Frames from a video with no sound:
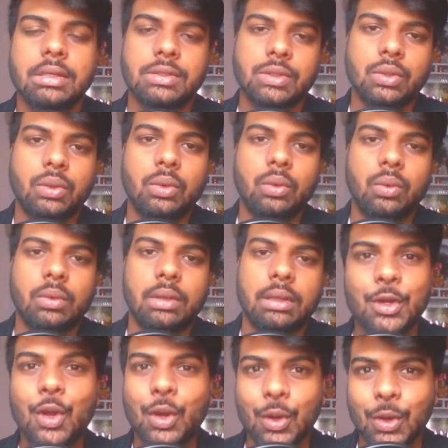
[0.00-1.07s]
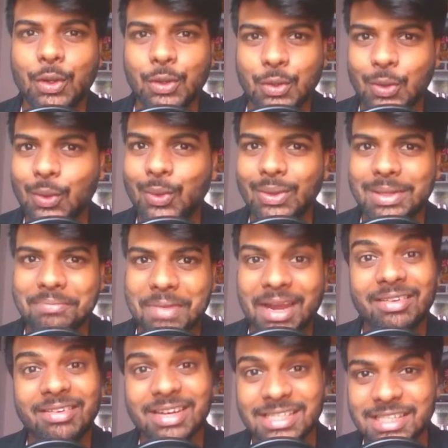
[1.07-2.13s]
So you are going to know the
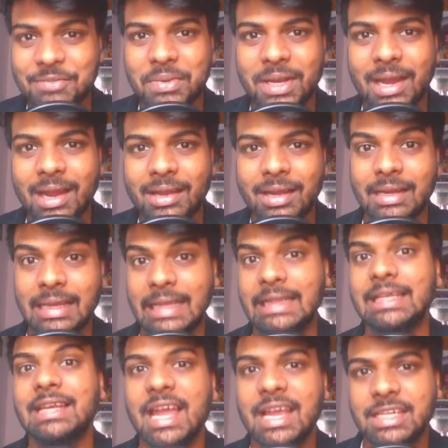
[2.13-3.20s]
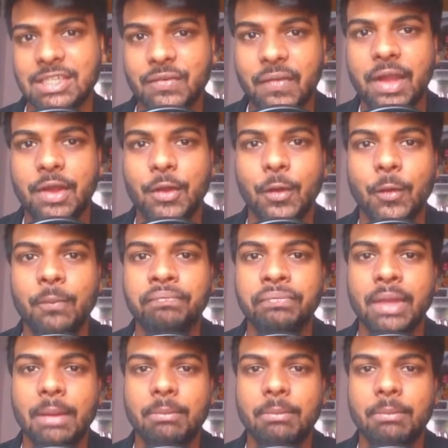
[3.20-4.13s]
main reason behind it in the next video,